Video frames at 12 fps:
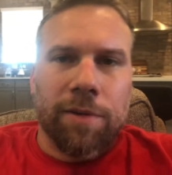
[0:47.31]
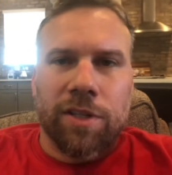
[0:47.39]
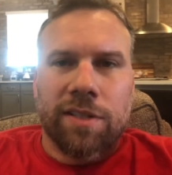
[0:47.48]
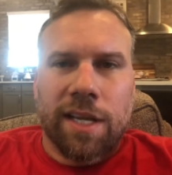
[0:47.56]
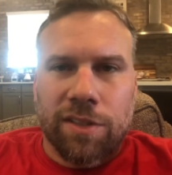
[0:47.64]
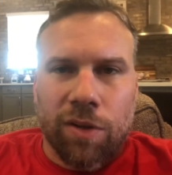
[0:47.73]
but
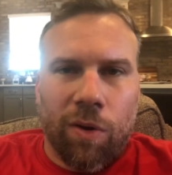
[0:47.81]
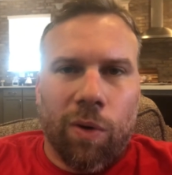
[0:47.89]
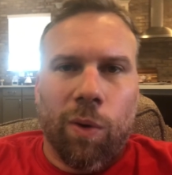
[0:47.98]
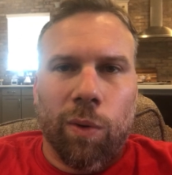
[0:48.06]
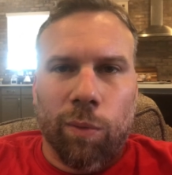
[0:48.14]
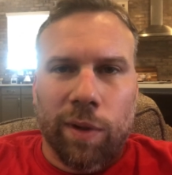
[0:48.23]
just as a
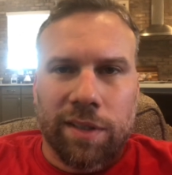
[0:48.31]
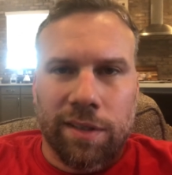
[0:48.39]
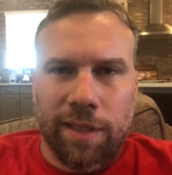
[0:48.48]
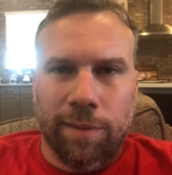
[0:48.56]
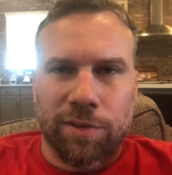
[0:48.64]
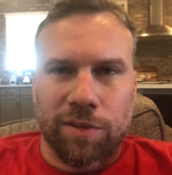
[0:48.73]
whole, what the
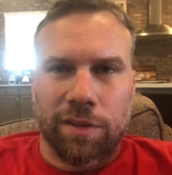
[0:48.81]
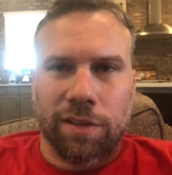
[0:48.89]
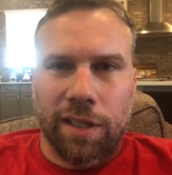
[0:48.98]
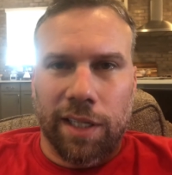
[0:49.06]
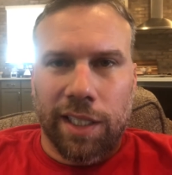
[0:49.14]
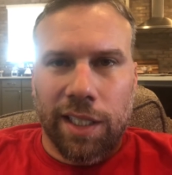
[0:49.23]
team is
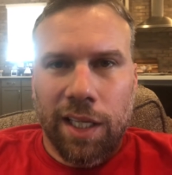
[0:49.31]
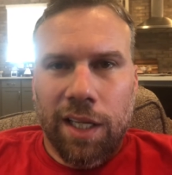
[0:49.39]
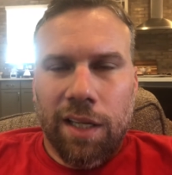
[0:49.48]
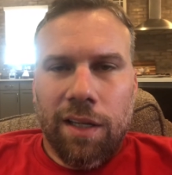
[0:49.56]
looking like.